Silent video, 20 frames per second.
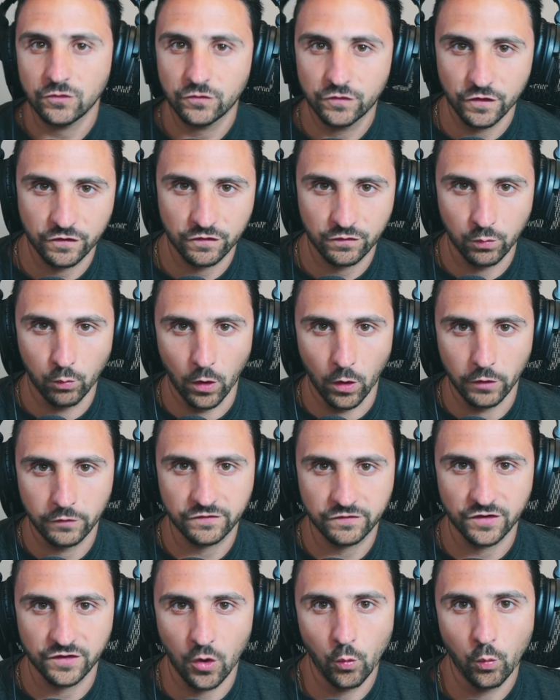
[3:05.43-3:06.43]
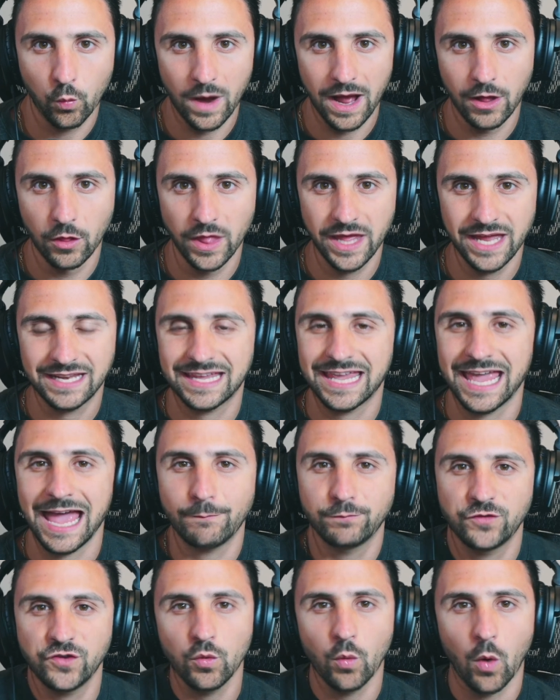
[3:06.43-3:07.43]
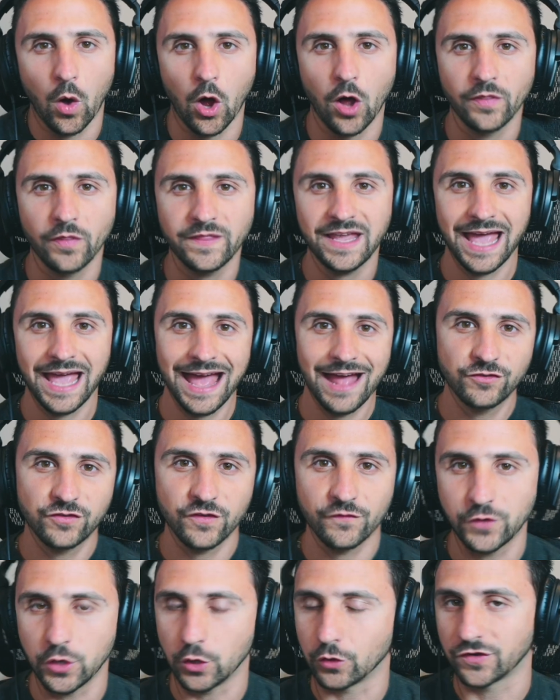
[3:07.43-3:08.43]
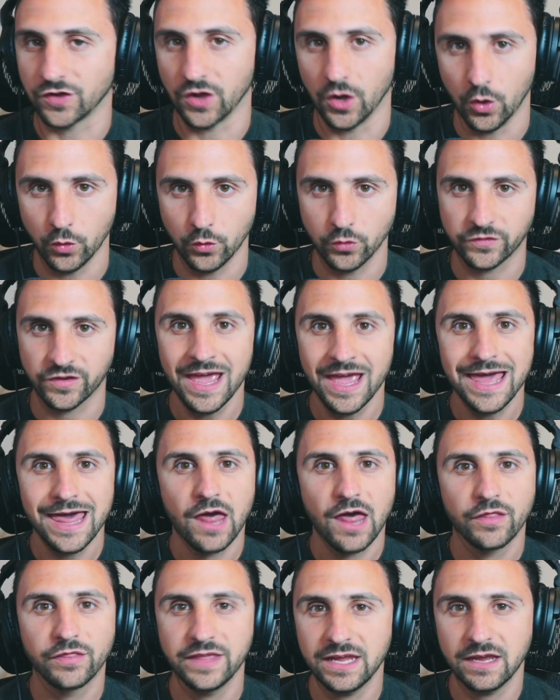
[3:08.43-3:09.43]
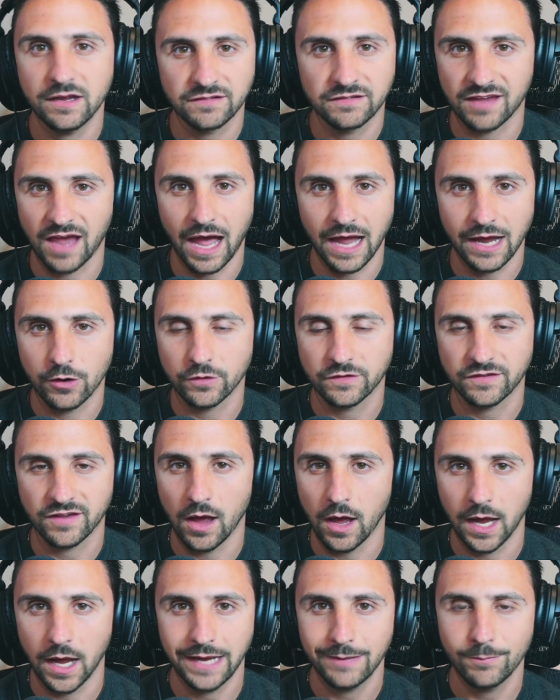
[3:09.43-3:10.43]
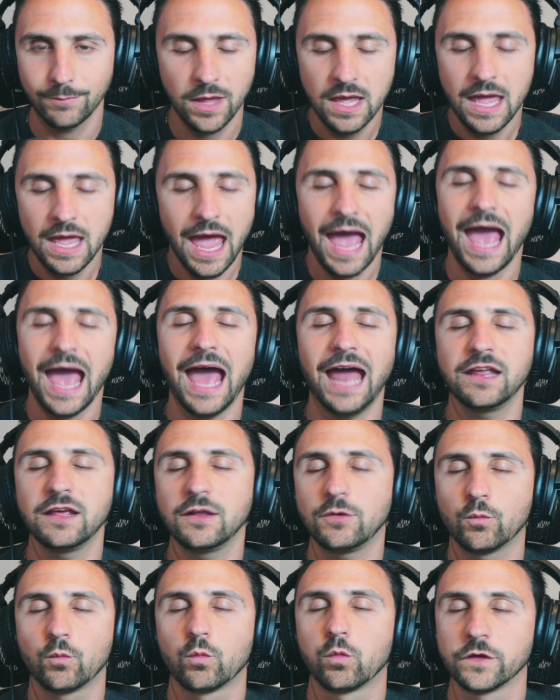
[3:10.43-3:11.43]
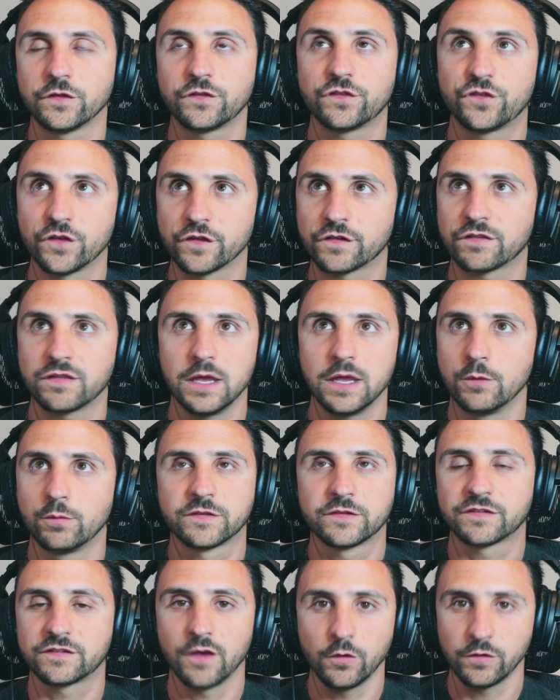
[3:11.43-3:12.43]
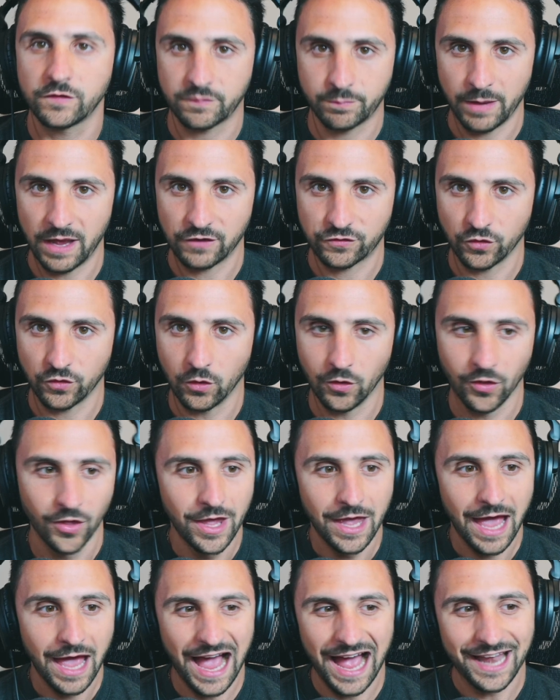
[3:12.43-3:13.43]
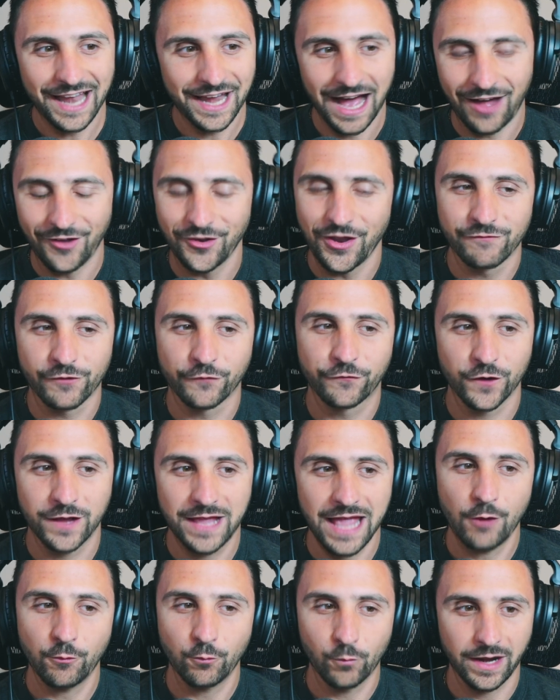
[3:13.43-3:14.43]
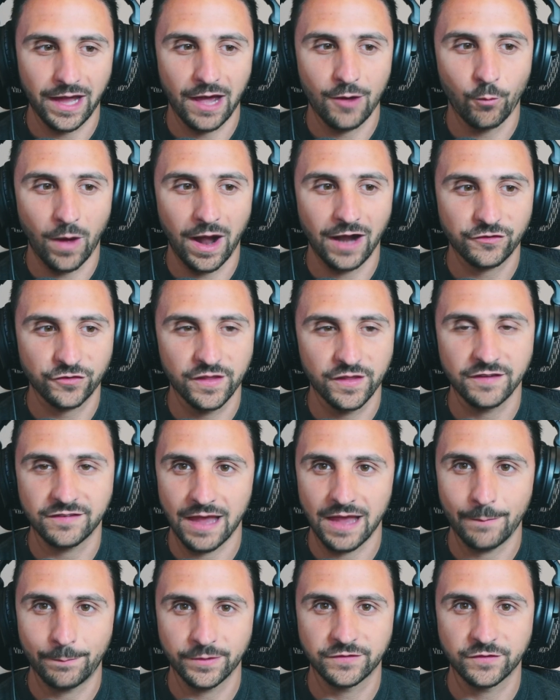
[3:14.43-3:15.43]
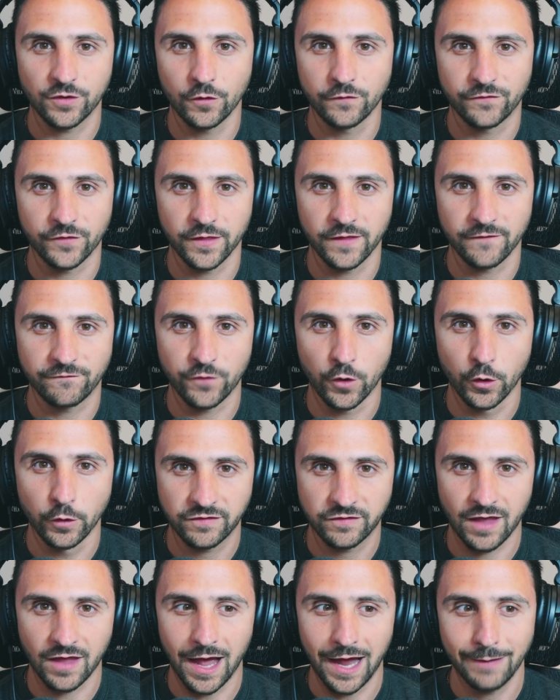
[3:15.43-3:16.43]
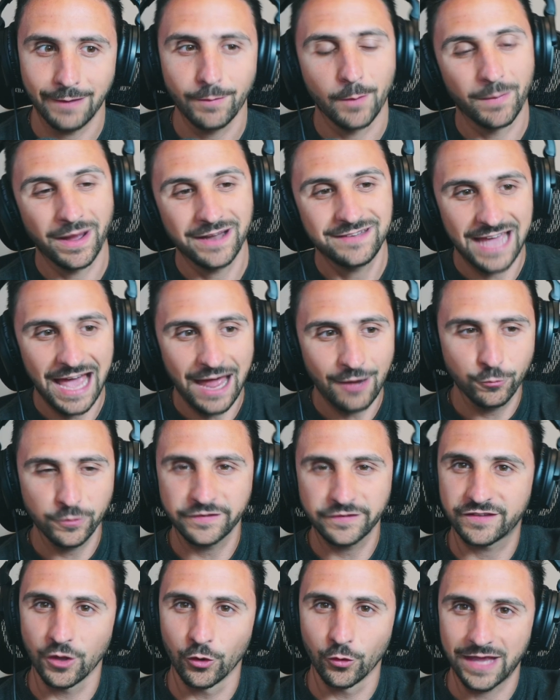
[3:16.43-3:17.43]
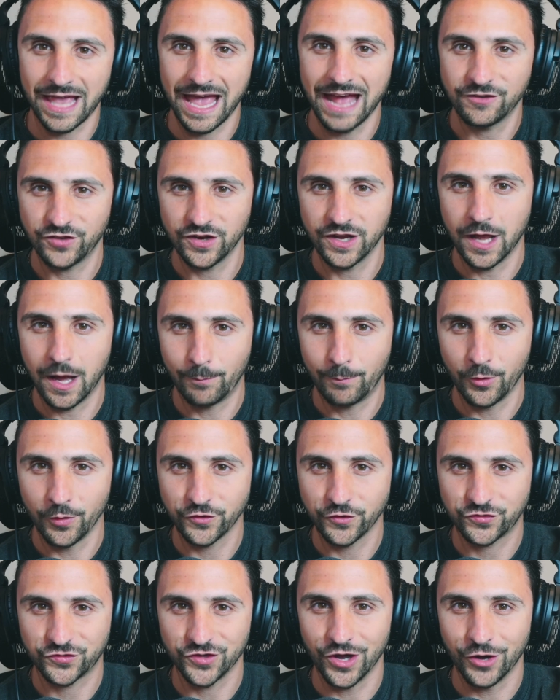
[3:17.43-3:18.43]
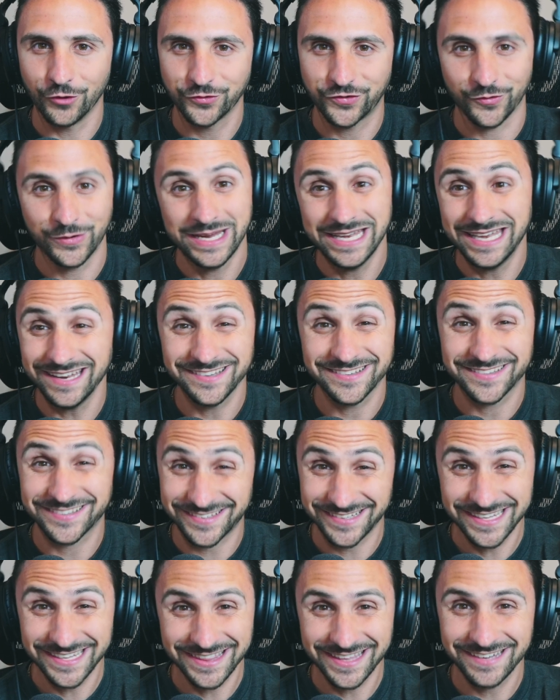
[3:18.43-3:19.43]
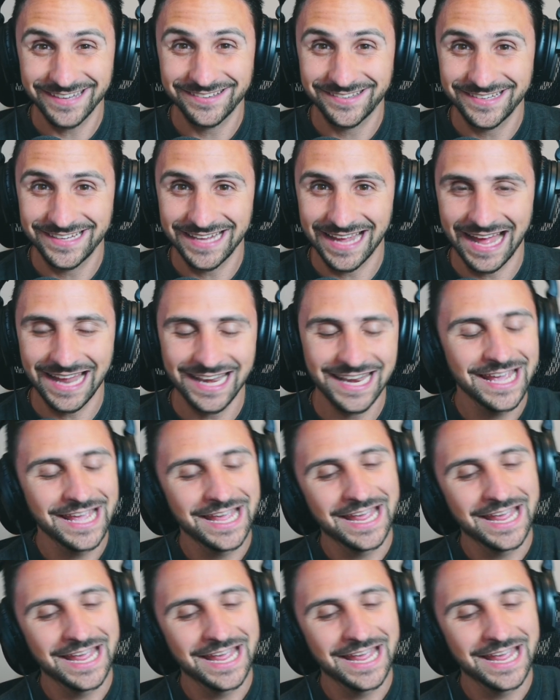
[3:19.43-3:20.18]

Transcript: just worked so well. It kept you on the edge of your toes the entire time, and it was so special. And I'll never forget when I watched this episode for the first time. My dad was still catching up on the show, so he didn't see this yet,